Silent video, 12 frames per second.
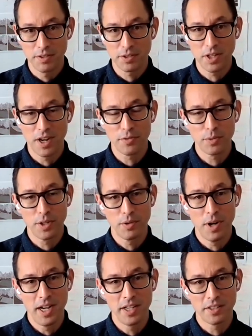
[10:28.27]
software
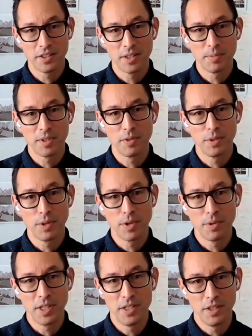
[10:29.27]
wise in terms of doing
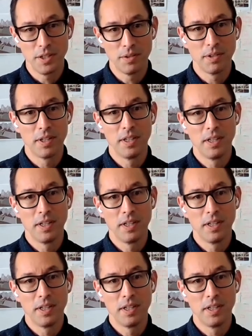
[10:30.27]
what we do.